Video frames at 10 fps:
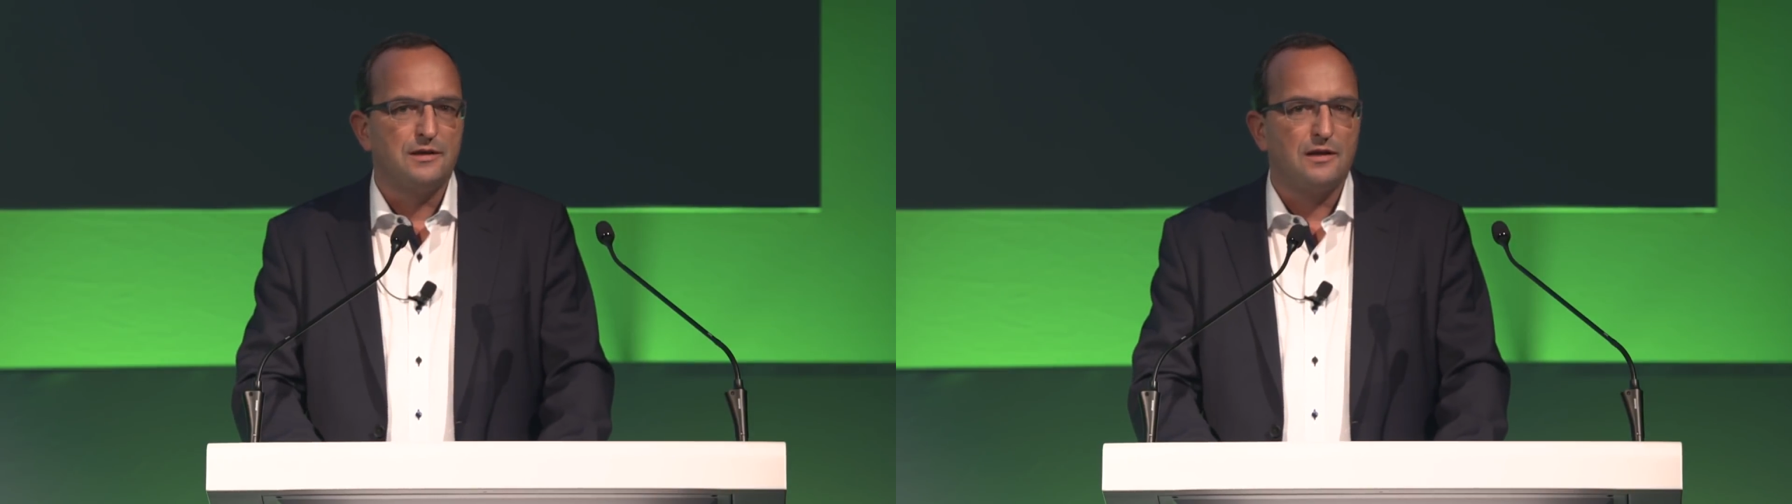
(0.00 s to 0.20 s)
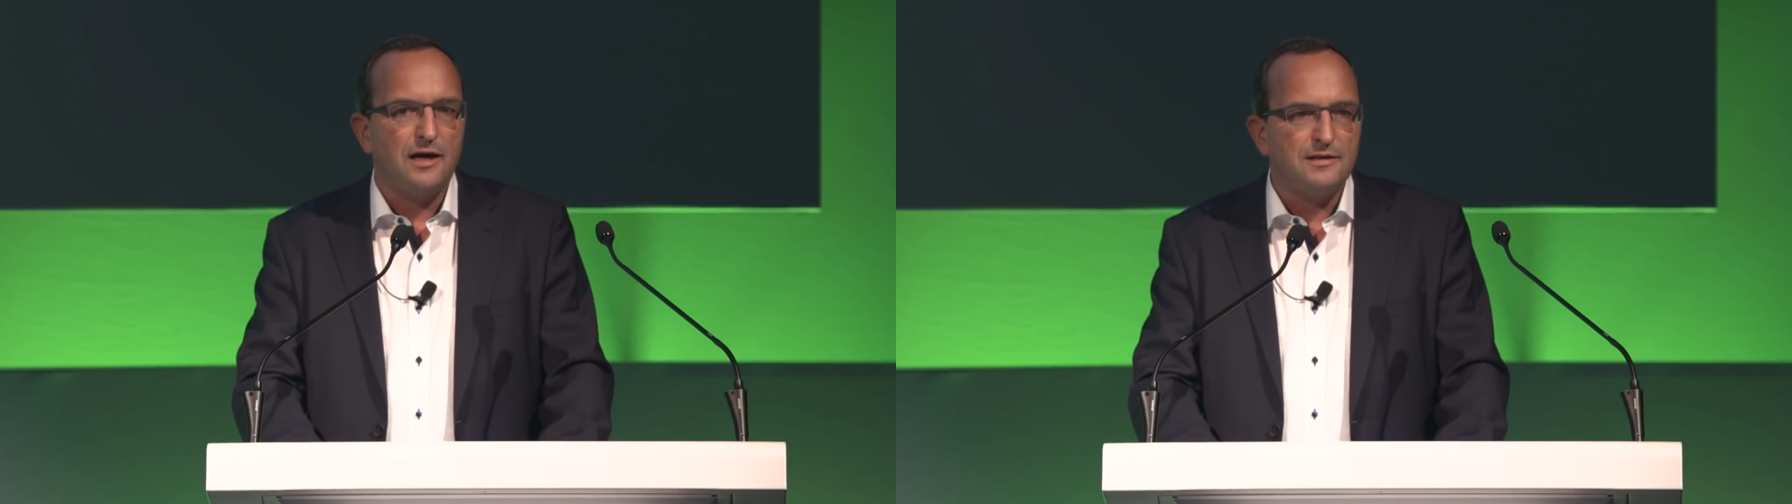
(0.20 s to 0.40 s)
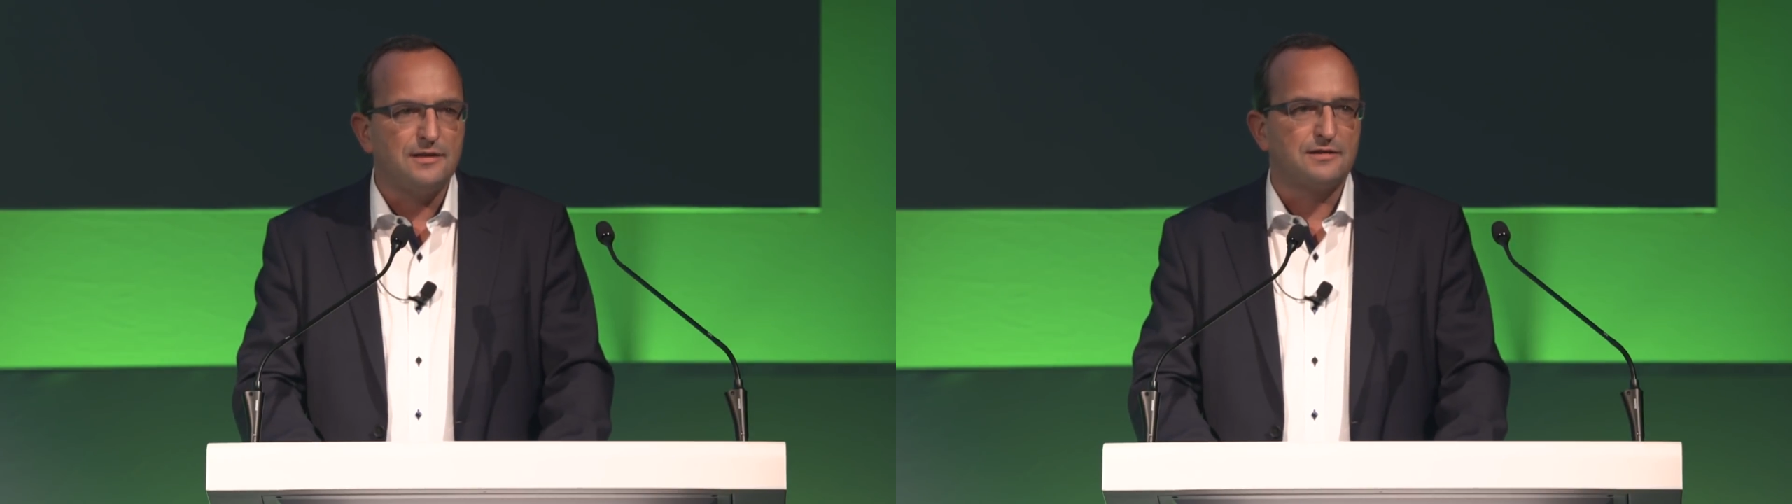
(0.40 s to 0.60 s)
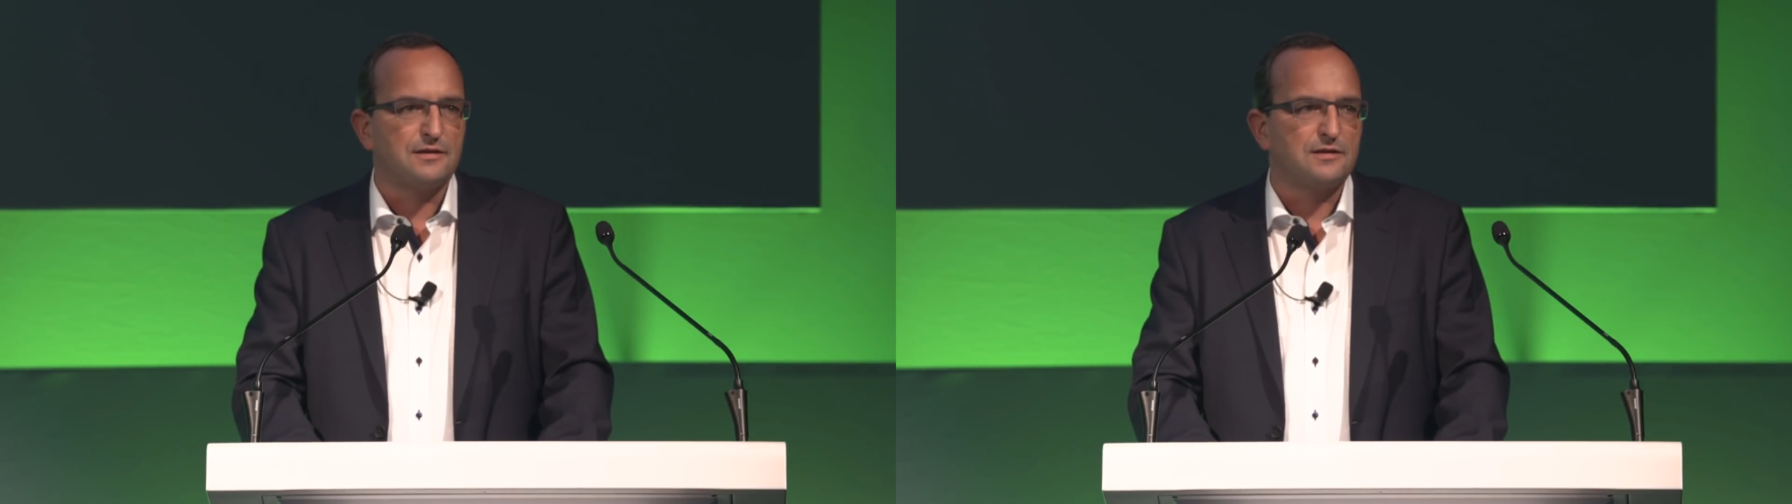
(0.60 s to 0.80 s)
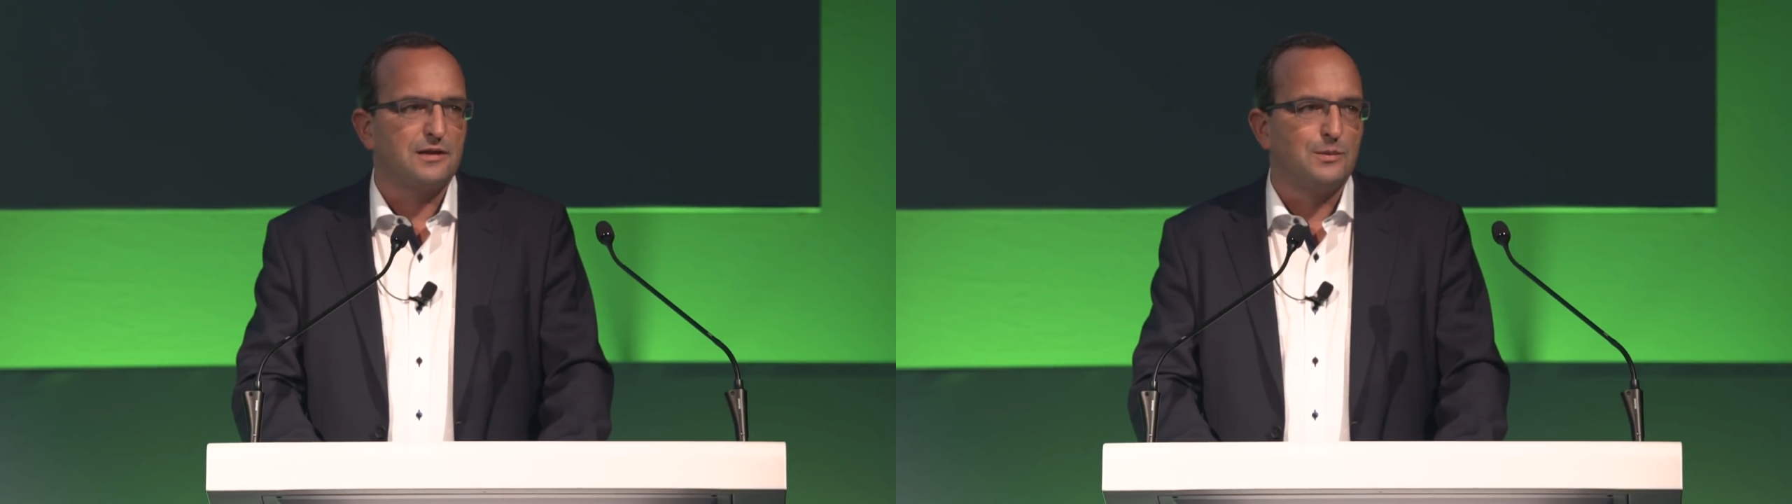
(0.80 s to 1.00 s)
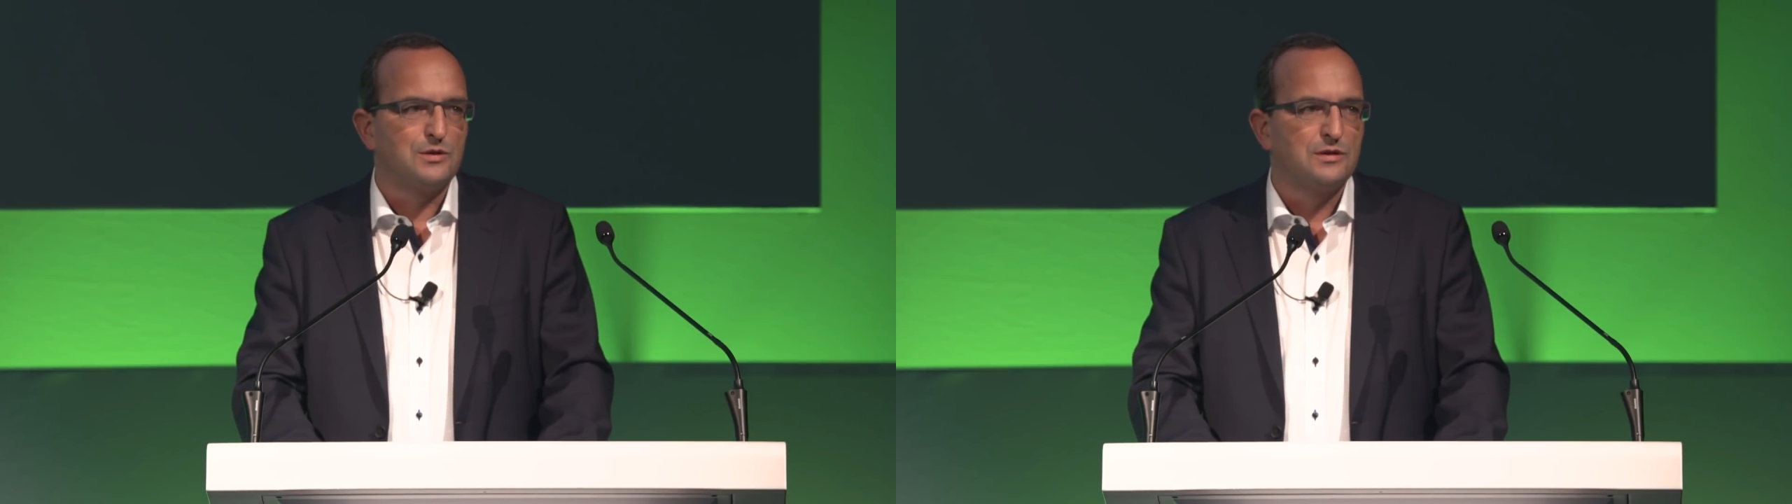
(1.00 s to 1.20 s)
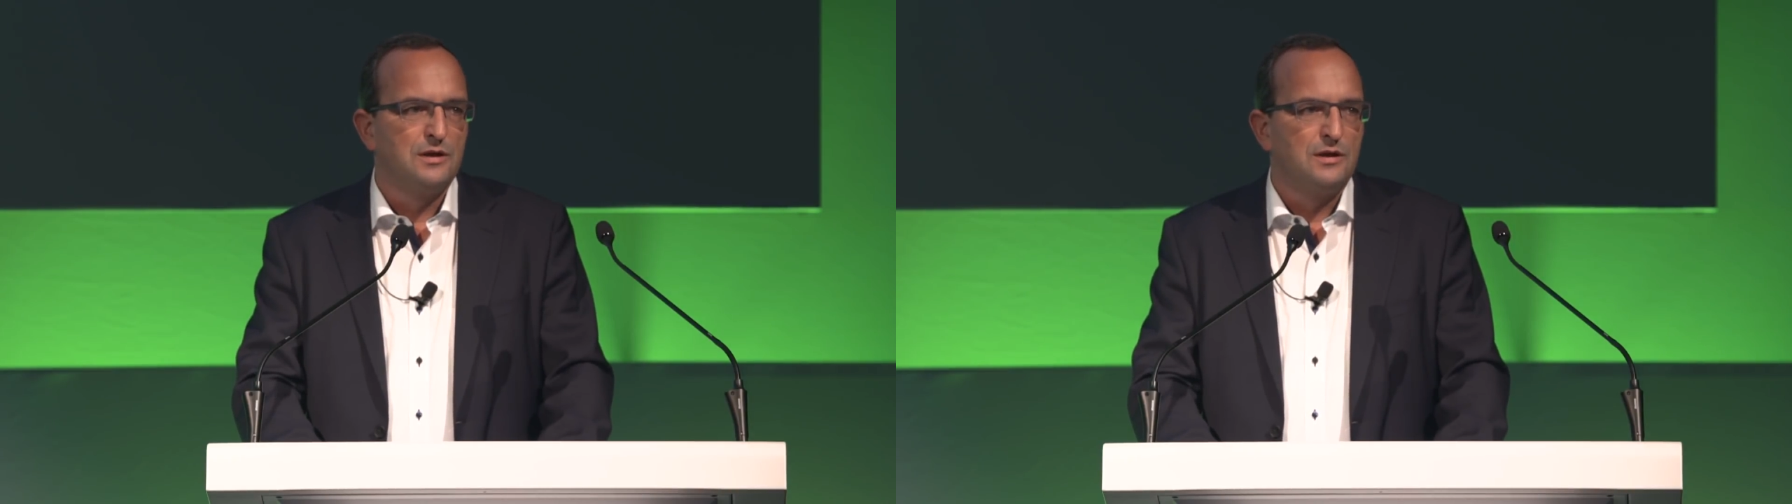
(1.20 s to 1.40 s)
lighting systems